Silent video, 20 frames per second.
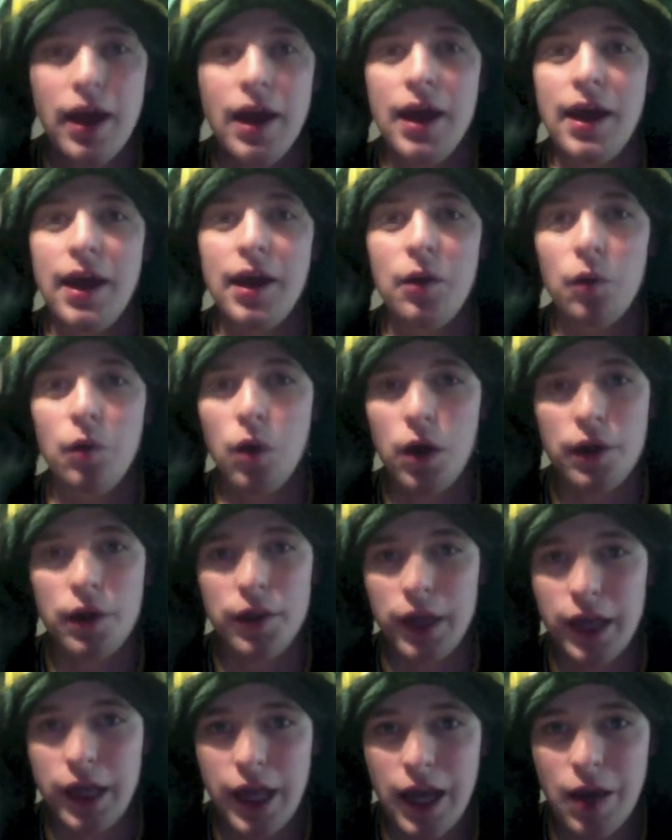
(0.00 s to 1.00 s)
and won
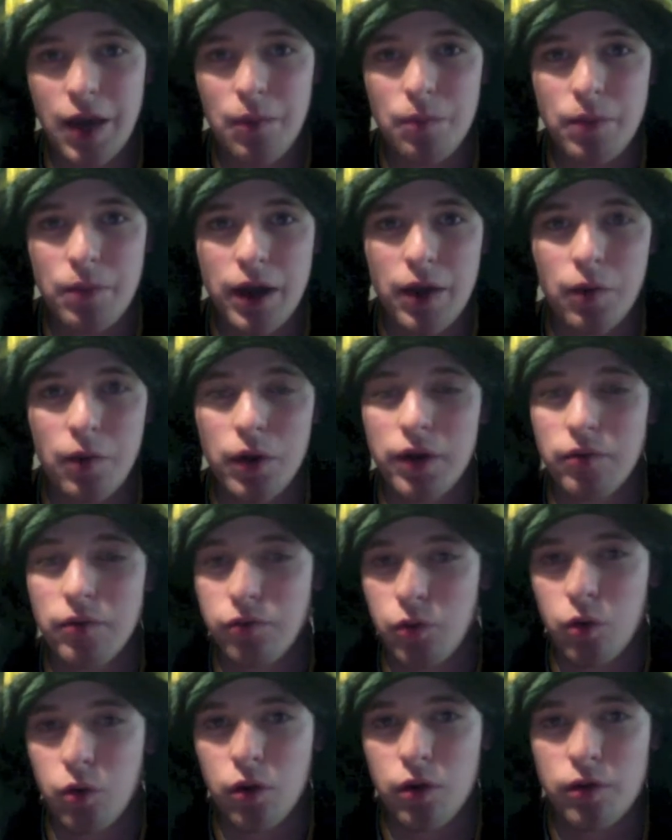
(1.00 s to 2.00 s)
the game by, what,
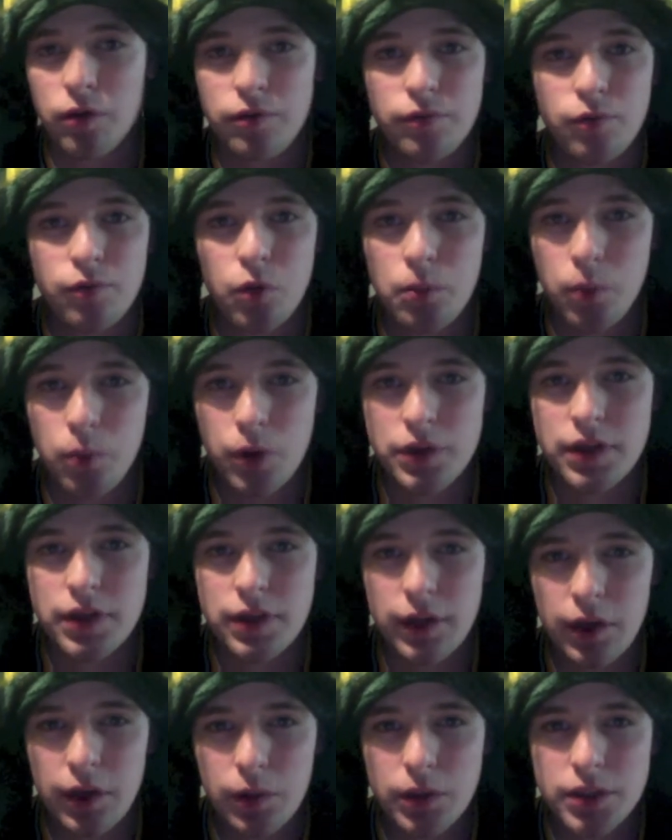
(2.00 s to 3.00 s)
four points, I
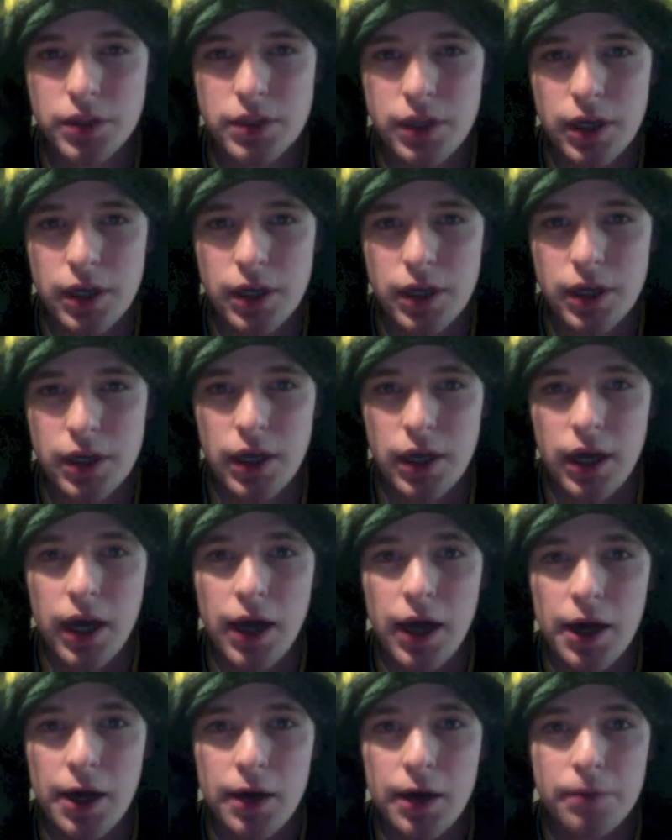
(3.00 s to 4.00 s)
think it was.
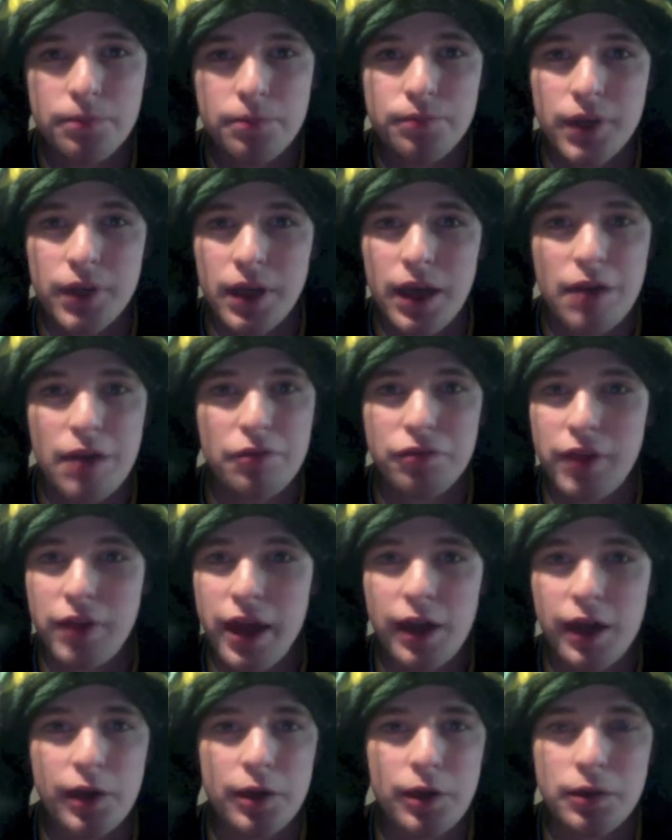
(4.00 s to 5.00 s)
And
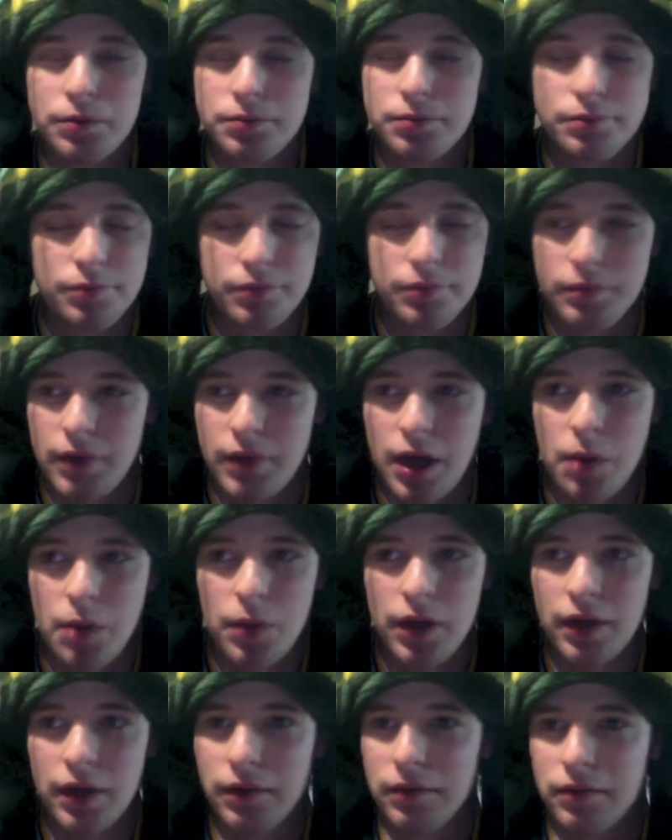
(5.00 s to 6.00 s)
Flacco, I
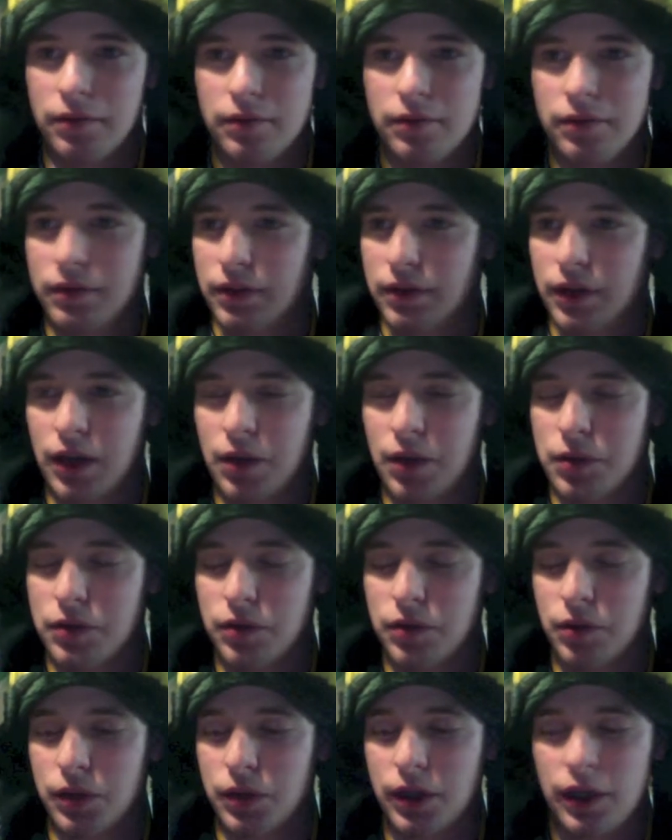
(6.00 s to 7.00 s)
mean, it was
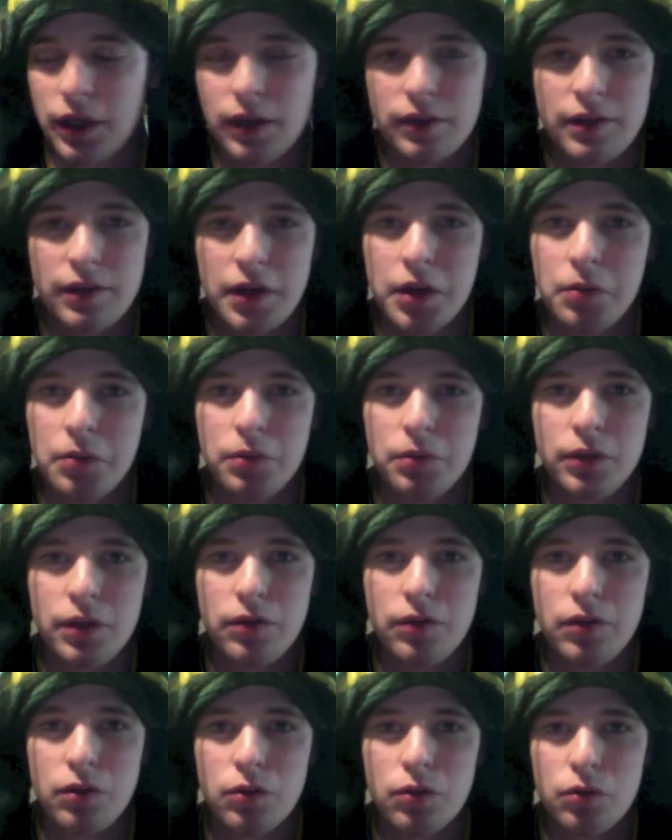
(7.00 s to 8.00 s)
so ridiculous. I couldn't
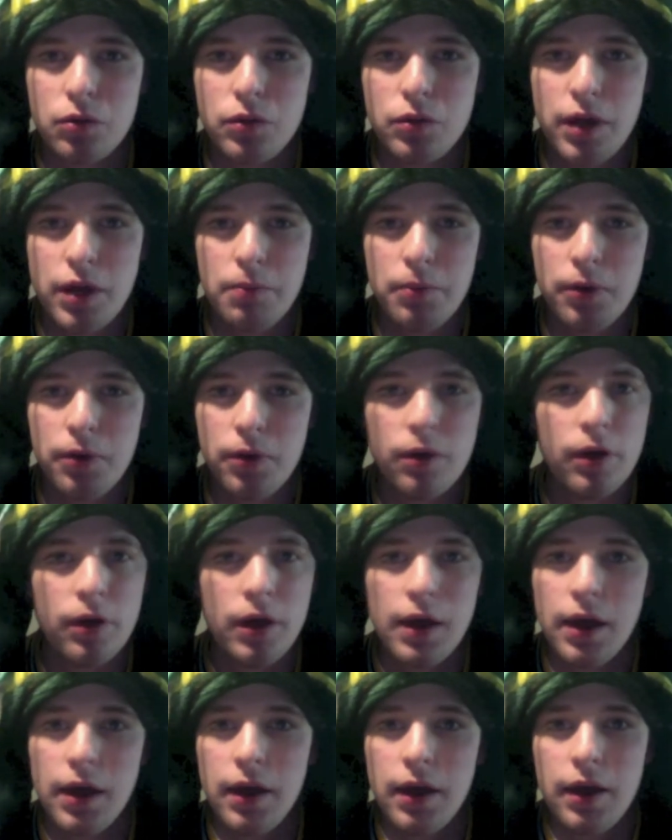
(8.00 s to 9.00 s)
believe he threw that ball,
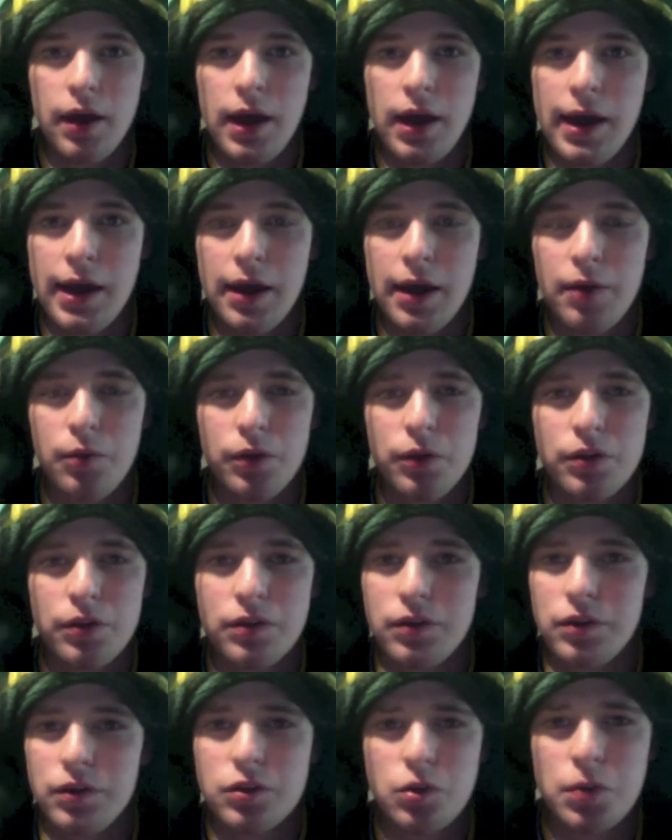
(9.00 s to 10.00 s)
and
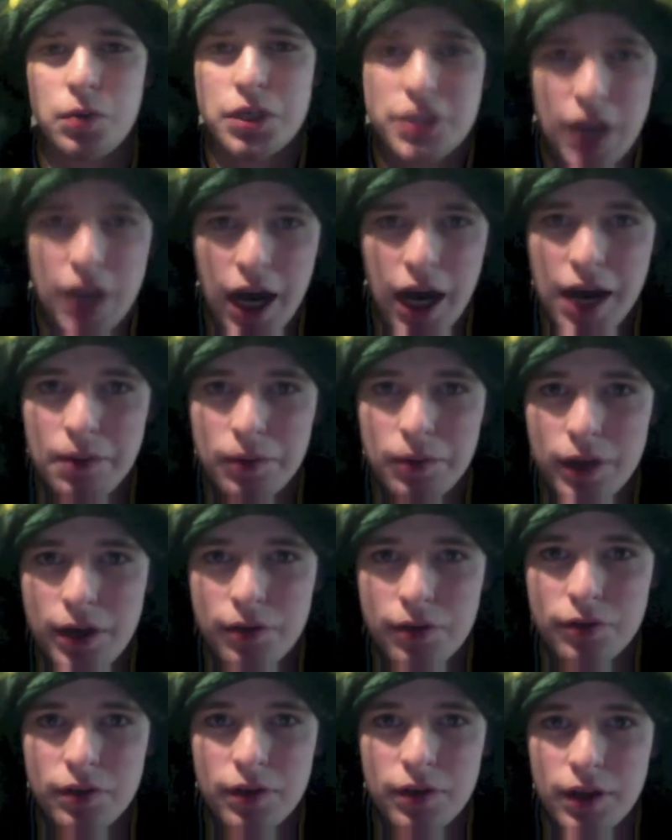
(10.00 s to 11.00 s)
with so much time
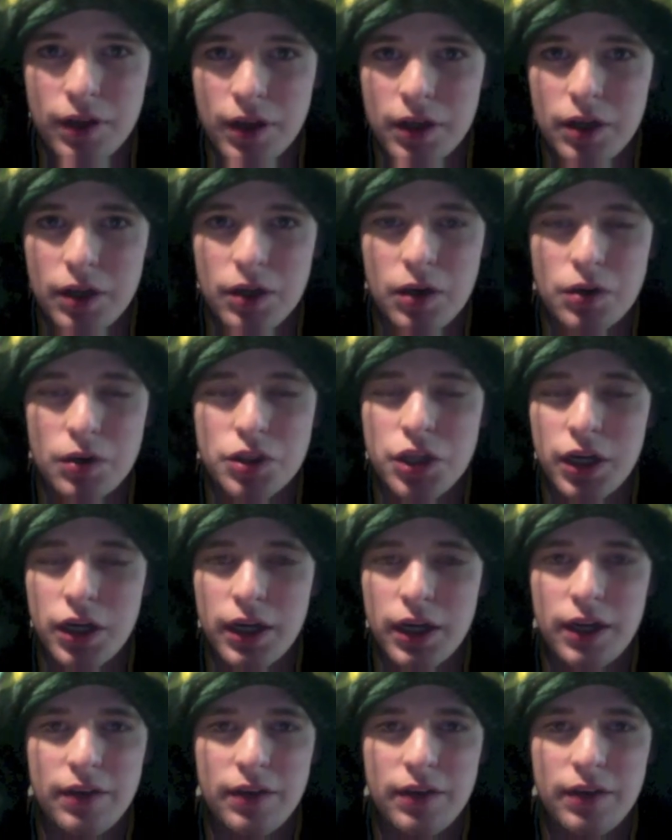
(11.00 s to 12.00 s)
left, you know,
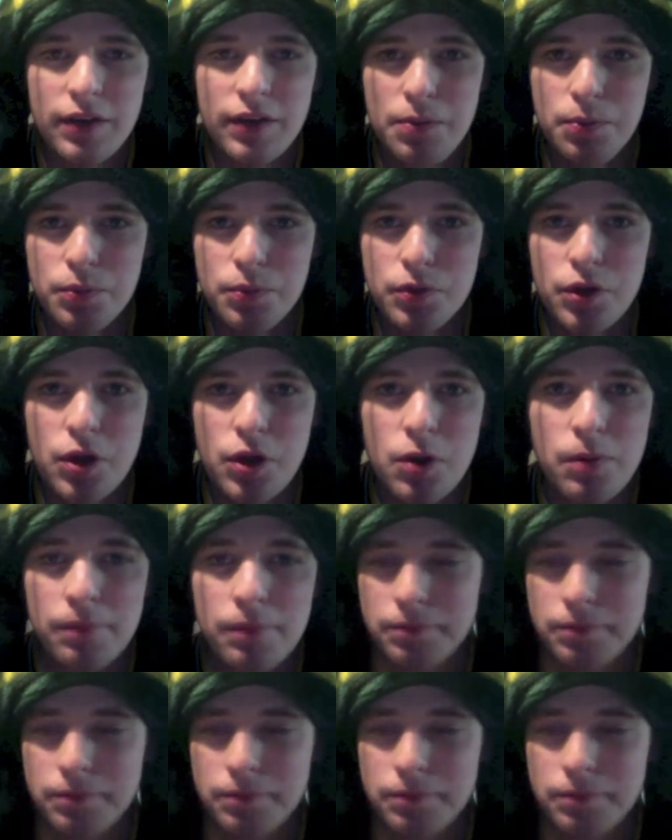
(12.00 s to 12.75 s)
chugging it deep, so